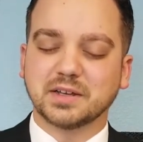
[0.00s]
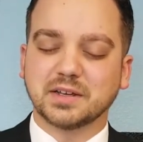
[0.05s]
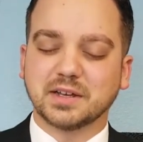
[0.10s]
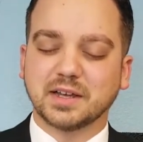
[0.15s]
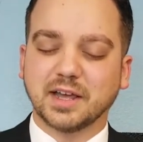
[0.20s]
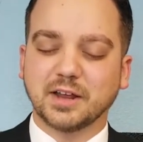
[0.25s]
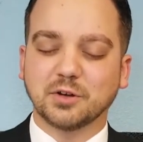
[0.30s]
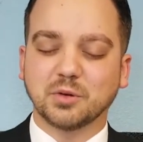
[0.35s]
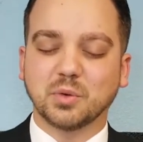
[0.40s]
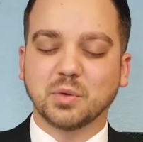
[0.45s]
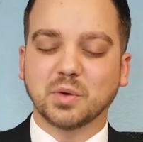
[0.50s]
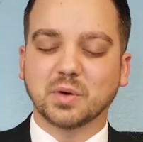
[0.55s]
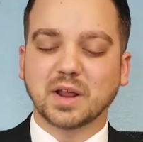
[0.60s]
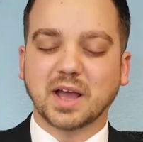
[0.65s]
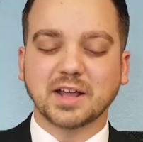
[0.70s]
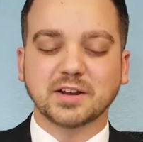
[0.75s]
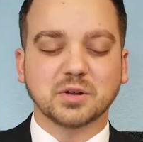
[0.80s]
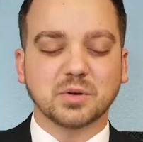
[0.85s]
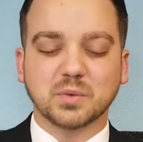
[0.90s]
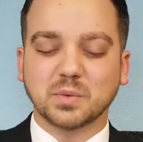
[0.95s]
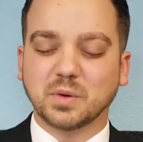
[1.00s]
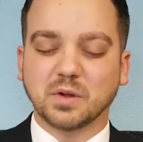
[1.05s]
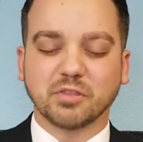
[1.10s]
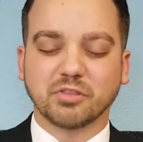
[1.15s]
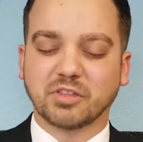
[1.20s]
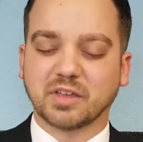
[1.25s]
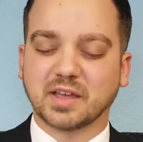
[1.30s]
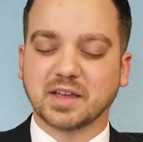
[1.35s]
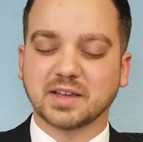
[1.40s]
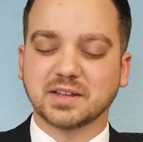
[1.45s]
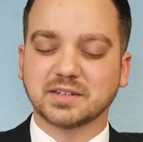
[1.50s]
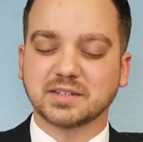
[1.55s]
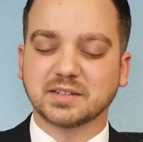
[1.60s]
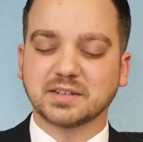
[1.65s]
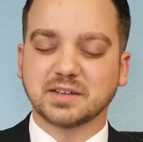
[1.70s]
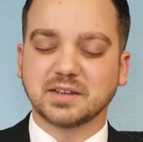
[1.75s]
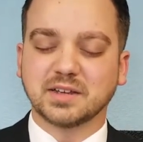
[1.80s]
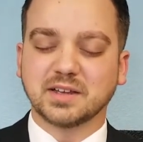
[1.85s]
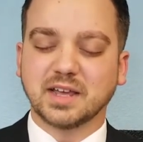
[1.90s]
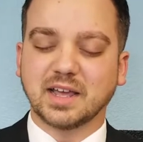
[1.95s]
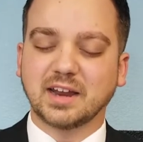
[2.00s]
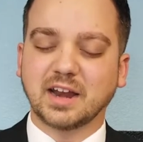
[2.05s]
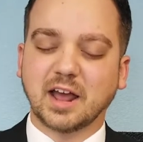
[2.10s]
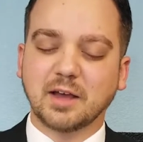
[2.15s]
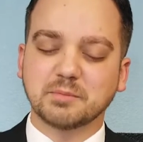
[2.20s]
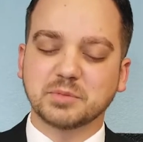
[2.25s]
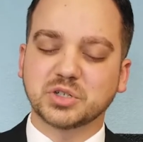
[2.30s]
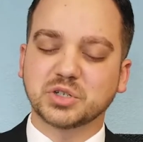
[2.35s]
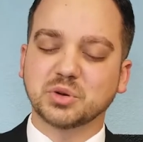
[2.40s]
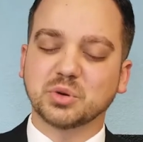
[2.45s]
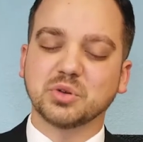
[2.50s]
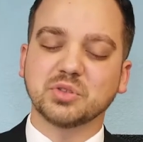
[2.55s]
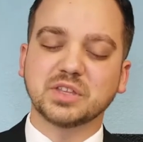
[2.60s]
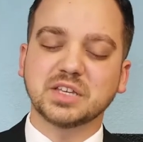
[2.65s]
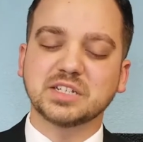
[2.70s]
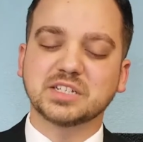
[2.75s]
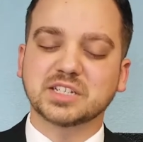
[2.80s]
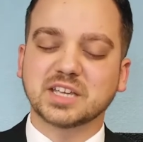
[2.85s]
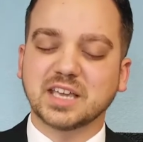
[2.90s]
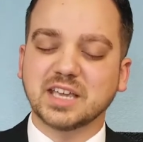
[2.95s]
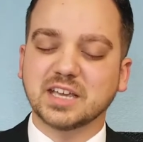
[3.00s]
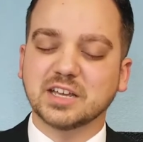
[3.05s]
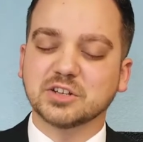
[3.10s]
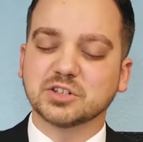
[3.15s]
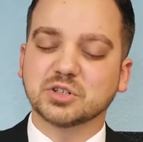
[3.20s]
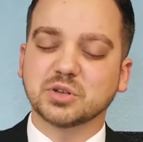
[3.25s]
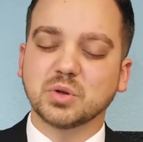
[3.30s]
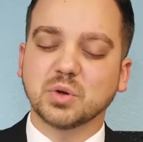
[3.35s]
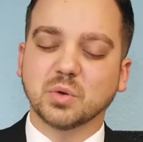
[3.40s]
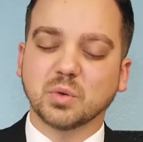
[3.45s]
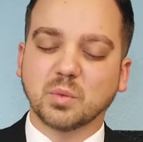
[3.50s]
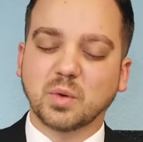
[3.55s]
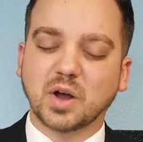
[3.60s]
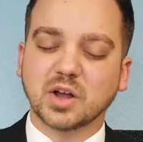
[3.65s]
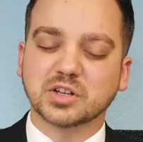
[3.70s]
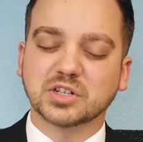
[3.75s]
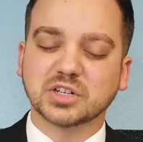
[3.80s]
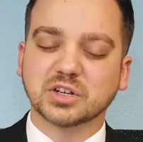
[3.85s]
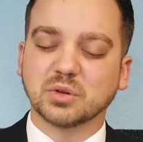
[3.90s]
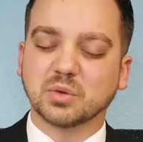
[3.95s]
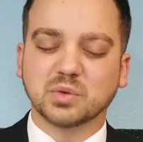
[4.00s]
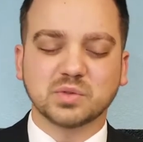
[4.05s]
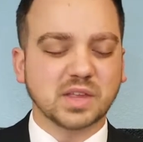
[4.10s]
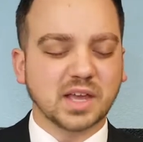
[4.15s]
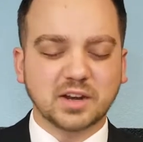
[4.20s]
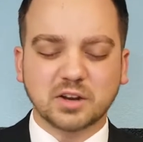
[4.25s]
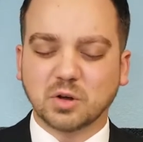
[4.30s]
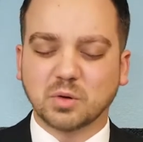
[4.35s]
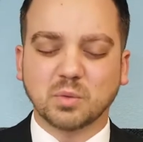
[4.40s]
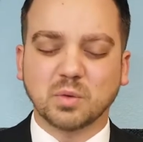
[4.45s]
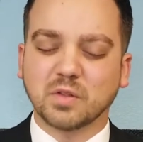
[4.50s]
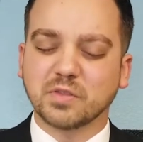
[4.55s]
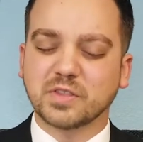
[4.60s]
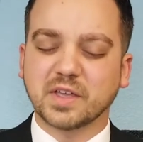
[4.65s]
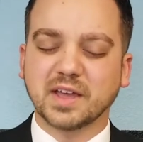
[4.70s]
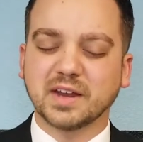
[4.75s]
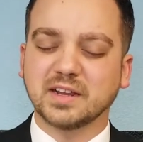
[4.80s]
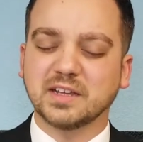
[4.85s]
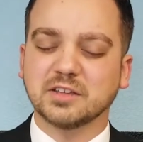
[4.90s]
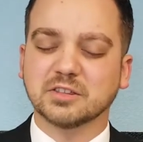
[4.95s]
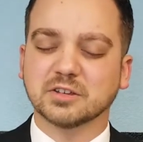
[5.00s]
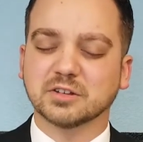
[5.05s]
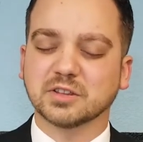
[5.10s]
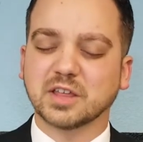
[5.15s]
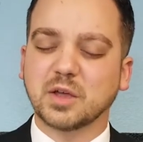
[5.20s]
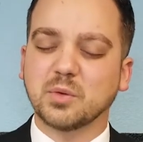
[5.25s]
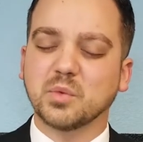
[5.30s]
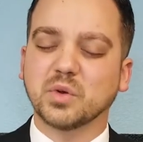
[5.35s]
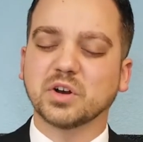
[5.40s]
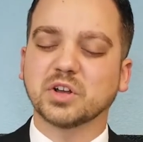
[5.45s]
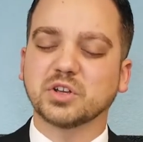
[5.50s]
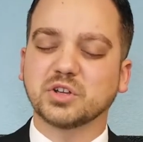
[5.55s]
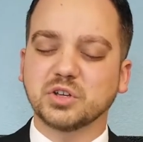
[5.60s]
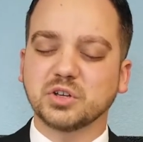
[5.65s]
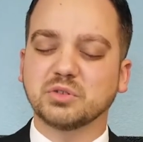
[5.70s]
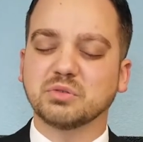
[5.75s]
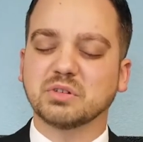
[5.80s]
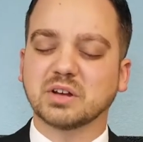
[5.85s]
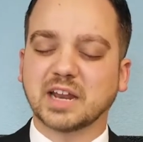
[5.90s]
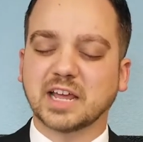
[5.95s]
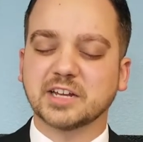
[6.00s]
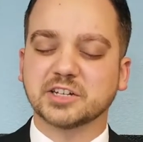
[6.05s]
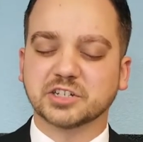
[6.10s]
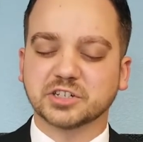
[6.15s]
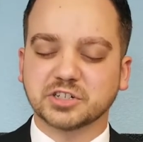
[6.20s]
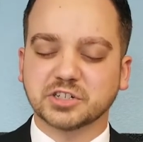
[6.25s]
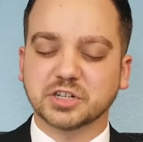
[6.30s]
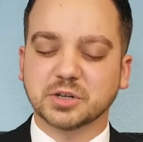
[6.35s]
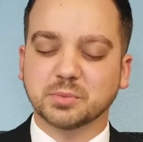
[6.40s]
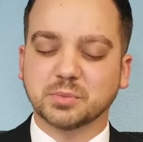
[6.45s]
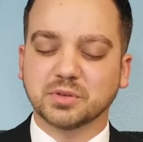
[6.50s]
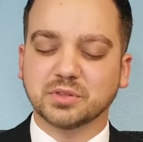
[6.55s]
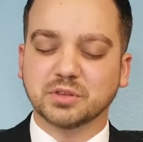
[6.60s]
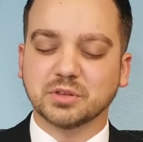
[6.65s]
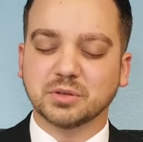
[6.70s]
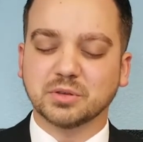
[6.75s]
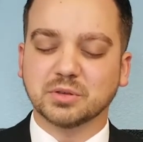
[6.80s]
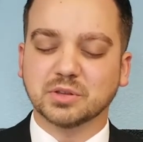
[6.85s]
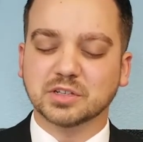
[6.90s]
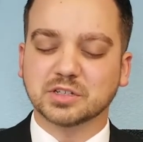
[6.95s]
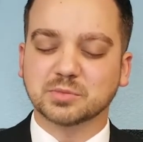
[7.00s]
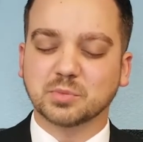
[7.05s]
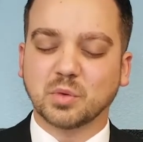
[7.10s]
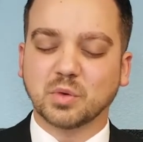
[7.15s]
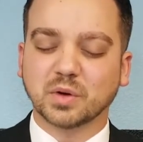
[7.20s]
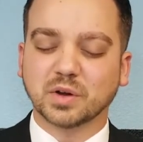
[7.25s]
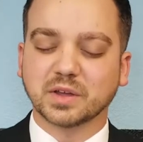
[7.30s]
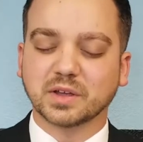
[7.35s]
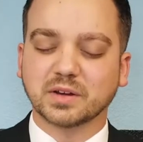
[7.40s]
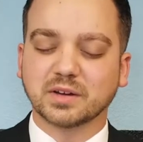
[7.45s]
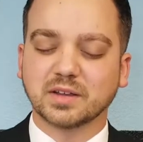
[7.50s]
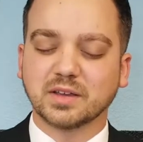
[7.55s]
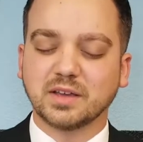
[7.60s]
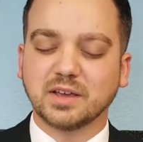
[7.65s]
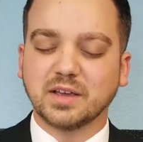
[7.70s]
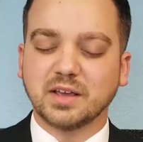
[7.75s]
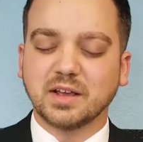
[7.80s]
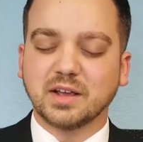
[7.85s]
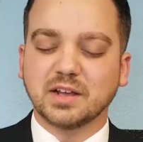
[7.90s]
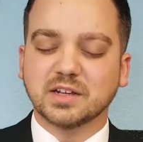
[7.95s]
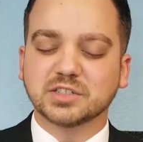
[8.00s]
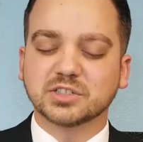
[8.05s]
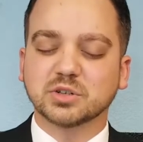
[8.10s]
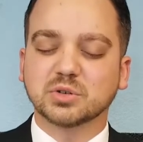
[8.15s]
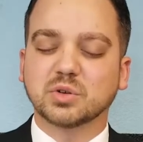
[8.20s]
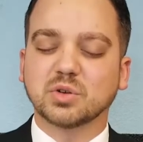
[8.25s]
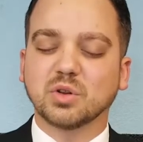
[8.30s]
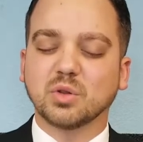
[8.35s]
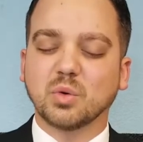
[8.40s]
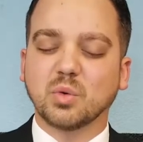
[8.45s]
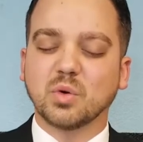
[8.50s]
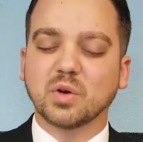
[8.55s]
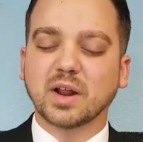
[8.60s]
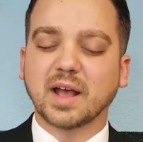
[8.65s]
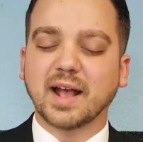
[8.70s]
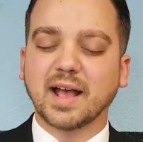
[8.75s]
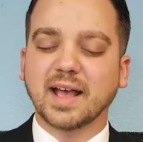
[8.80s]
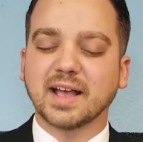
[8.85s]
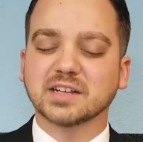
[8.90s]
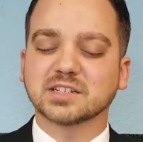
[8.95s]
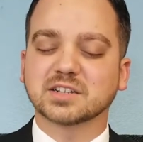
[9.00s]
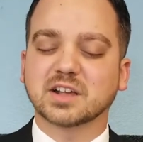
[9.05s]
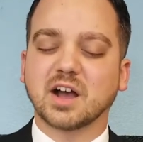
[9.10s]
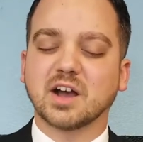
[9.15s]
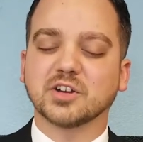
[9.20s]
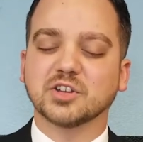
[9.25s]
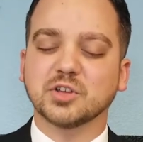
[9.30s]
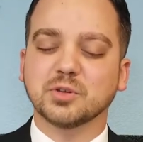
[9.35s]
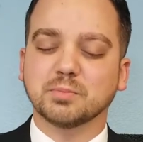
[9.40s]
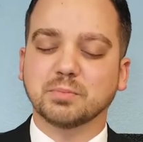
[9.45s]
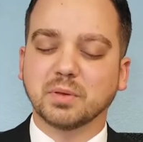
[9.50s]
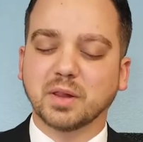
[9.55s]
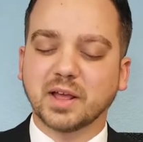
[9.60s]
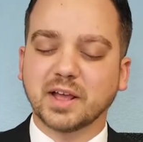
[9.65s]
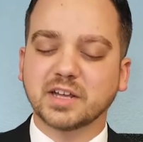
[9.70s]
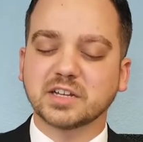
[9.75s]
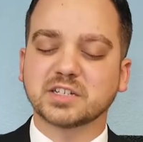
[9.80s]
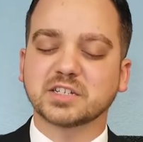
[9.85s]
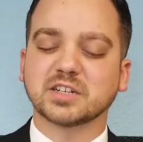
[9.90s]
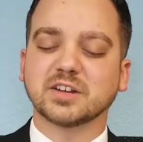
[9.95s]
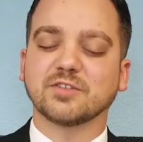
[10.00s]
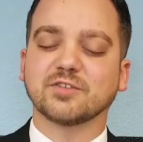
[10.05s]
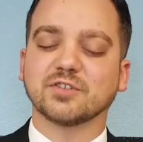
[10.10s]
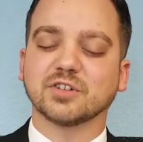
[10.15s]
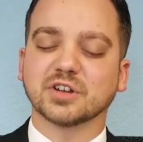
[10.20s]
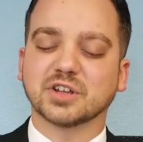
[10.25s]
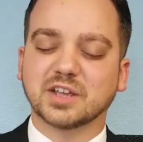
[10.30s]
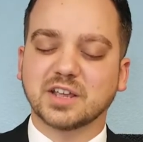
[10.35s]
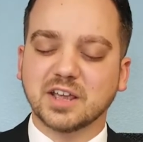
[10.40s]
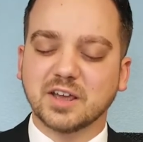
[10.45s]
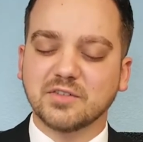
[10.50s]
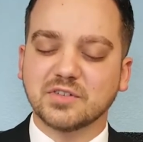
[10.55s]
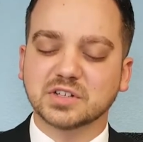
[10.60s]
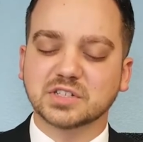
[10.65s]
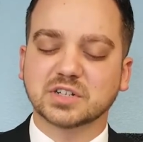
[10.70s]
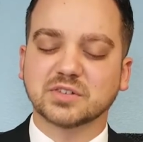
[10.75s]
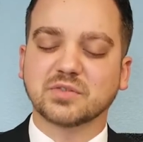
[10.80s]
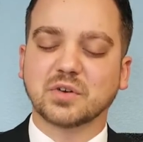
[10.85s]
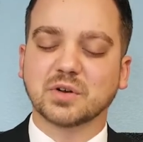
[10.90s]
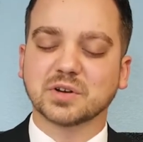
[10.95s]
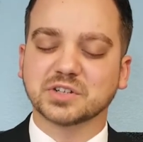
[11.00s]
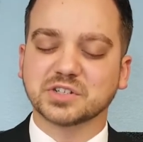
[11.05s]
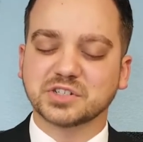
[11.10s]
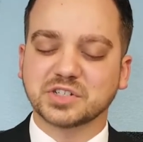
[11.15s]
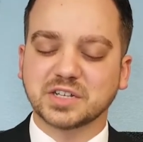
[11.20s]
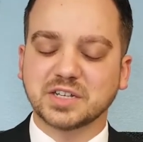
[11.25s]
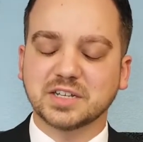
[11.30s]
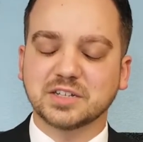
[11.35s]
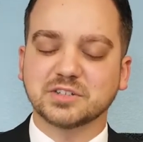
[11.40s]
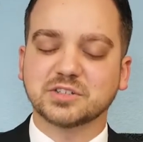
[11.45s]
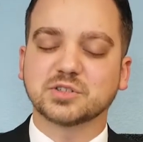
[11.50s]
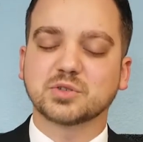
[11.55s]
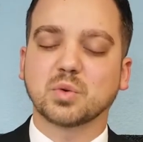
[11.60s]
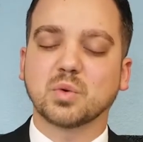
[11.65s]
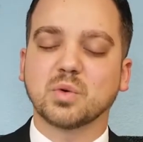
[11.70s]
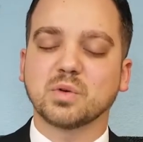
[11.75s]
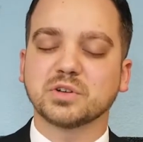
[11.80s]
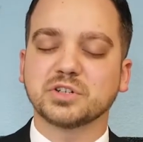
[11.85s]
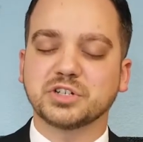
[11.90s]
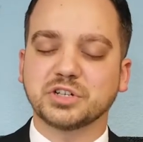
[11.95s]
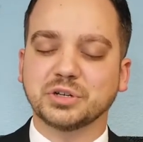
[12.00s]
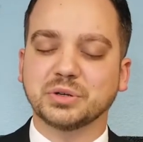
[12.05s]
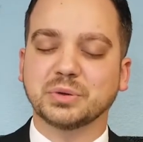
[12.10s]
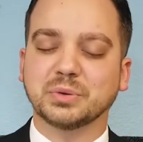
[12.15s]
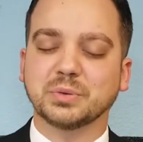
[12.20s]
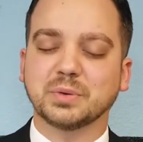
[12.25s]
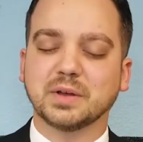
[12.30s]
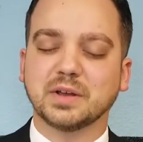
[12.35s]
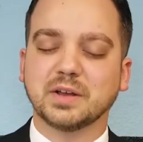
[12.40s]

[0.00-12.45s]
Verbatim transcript: And Lord, I don't want that. And I'm sure these kids who are watching, Lord, they don't want that either. They want a good relationship with you this morning. So, Lord, I ask God, you bless and forgive us of our sins towards you.